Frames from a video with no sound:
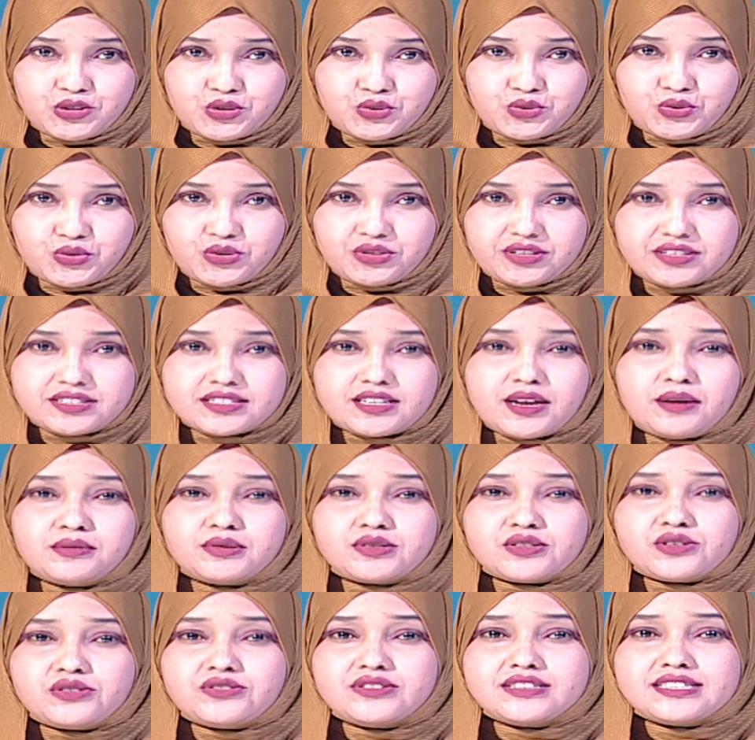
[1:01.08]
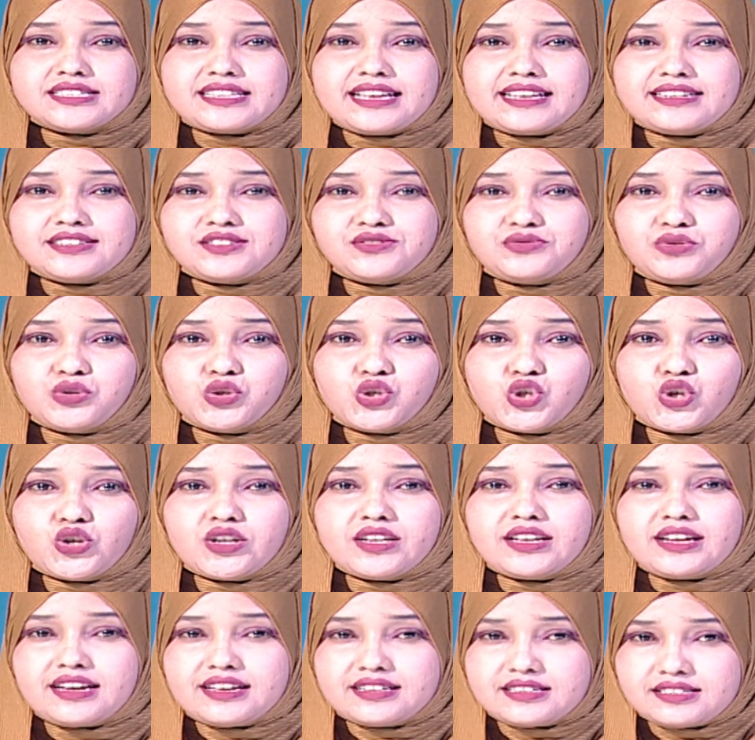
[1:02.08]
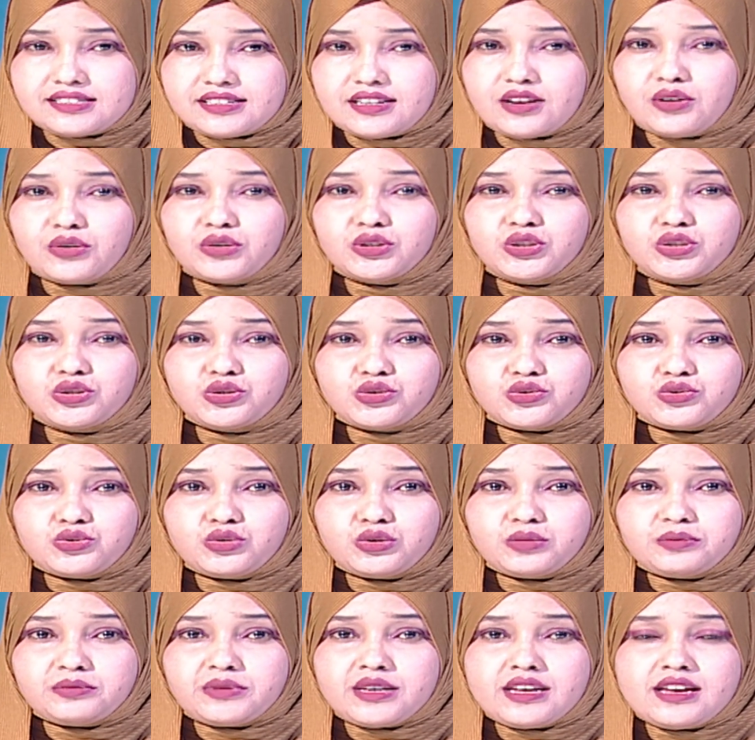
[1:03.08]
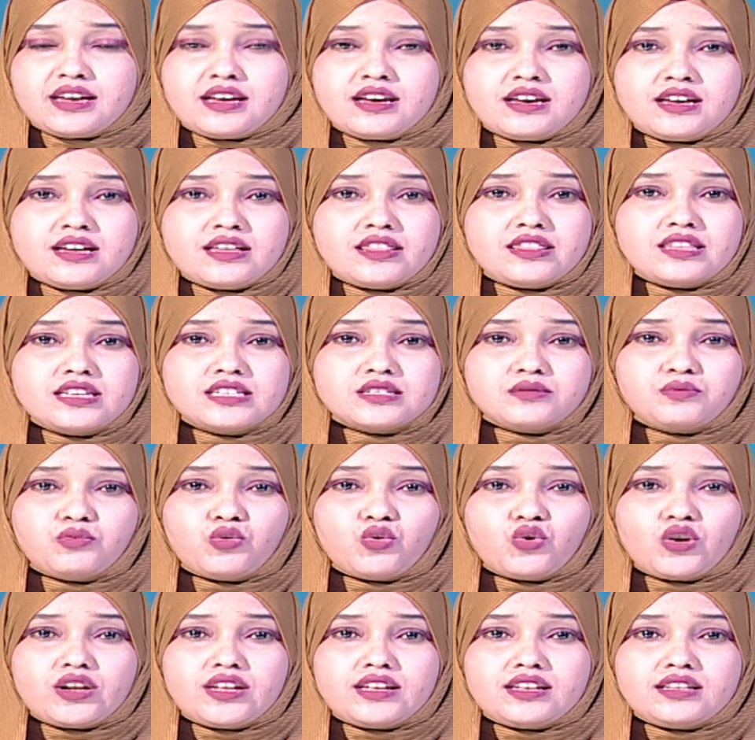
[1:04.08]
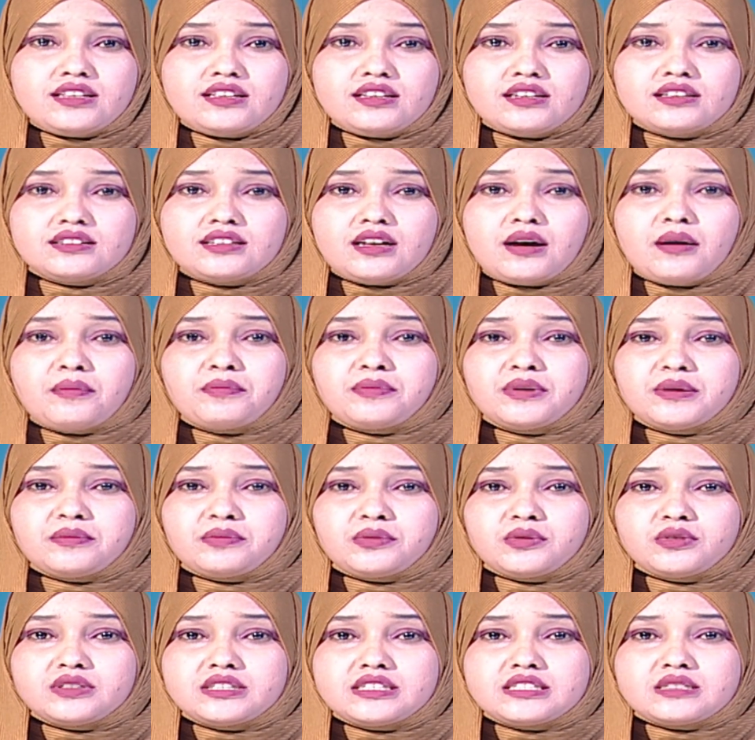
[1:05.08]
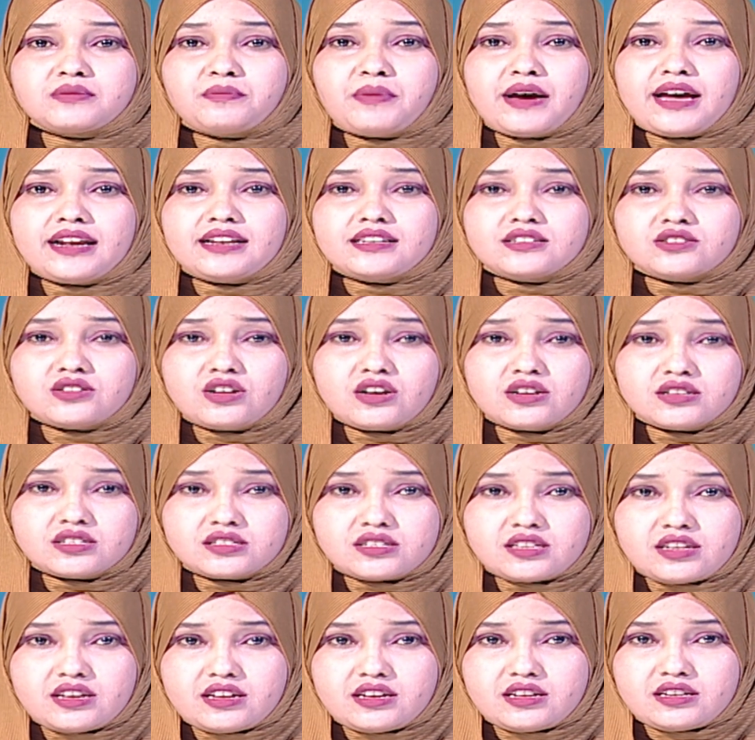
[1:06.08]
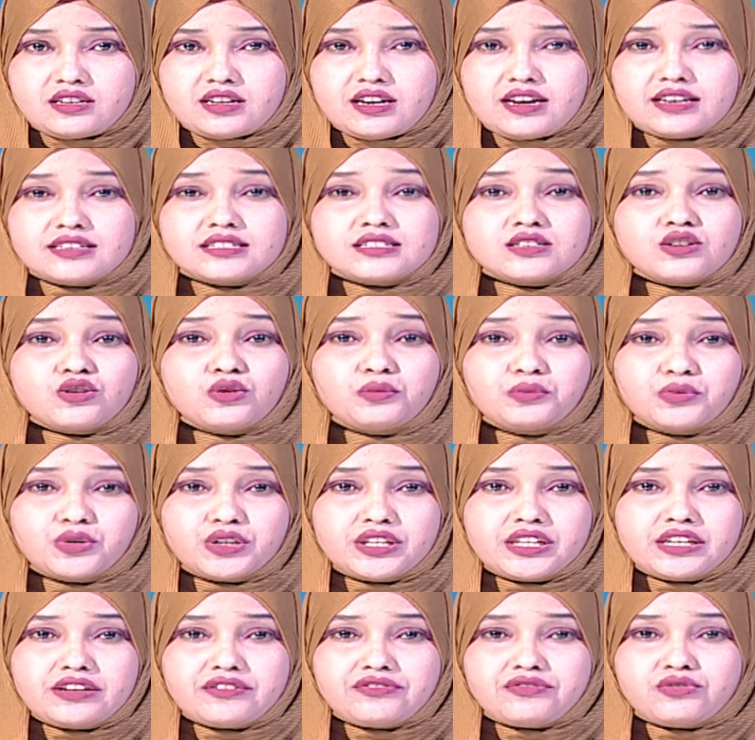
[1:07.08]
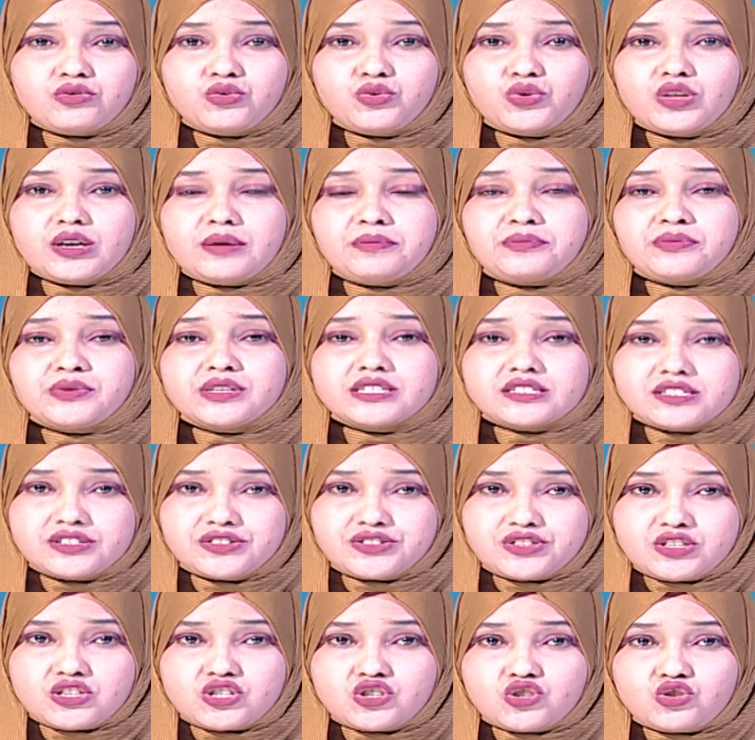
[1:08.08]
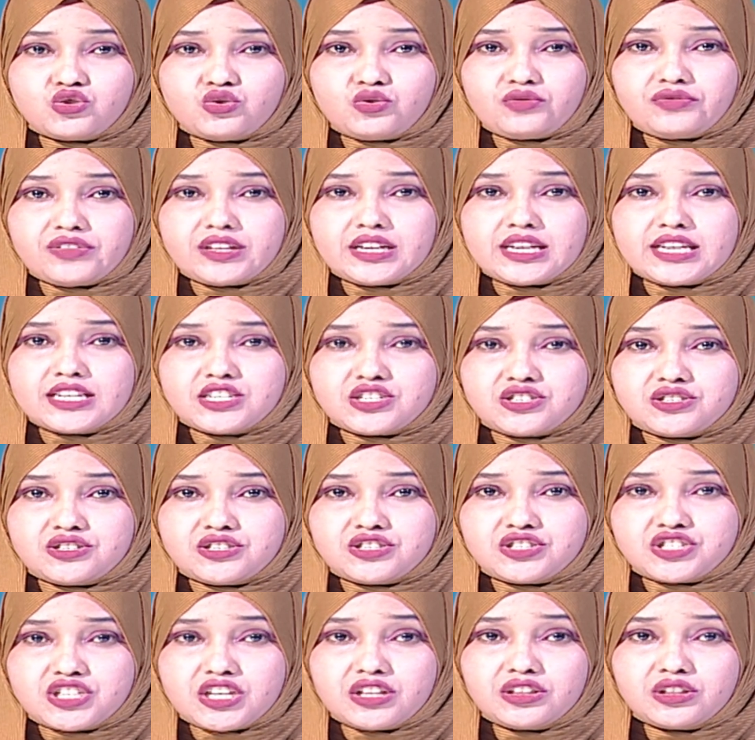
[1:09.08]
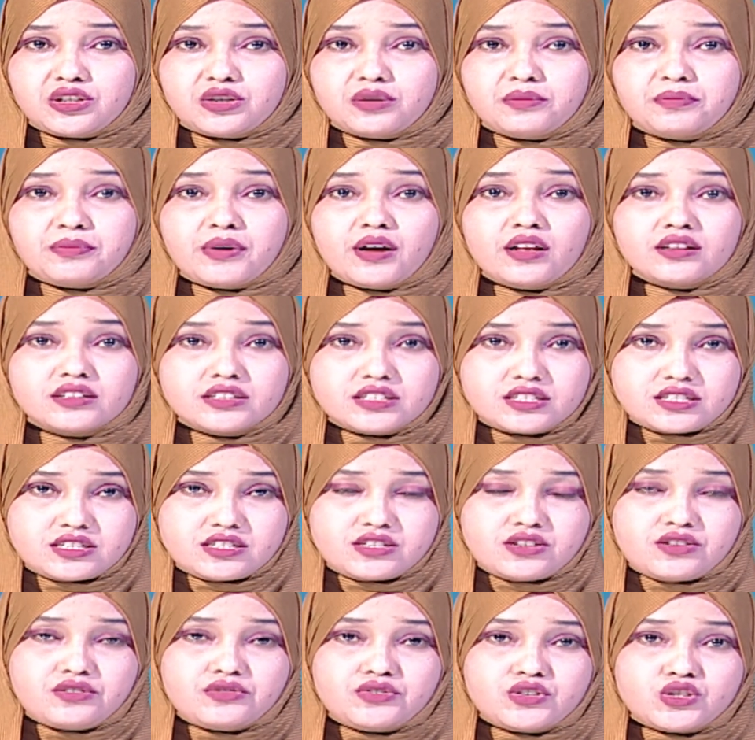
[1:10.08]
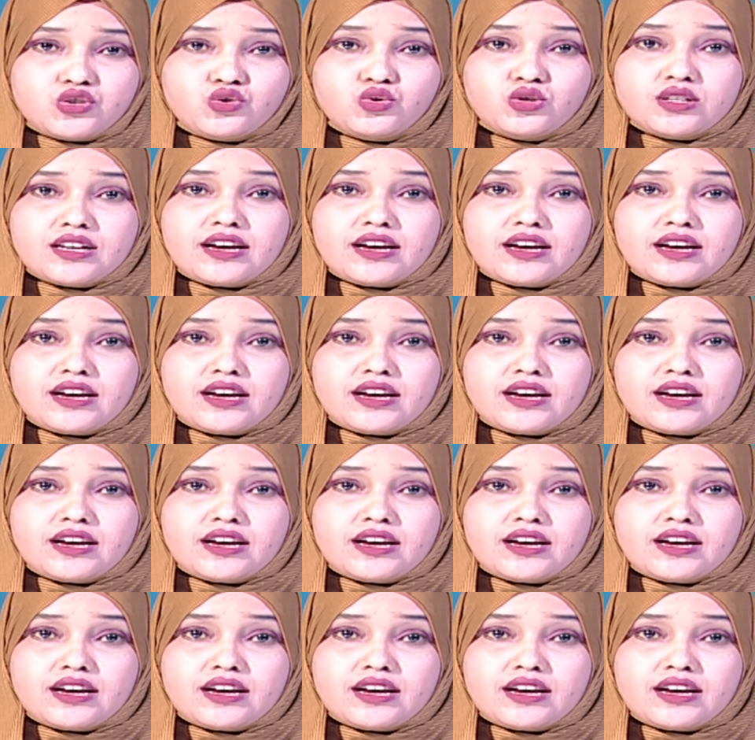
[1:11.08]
Those were the top stories. Thanks for joining us in our newsroom. This morning, the People's Palace hosted a ceremony for the presentation of the National Gender Policy of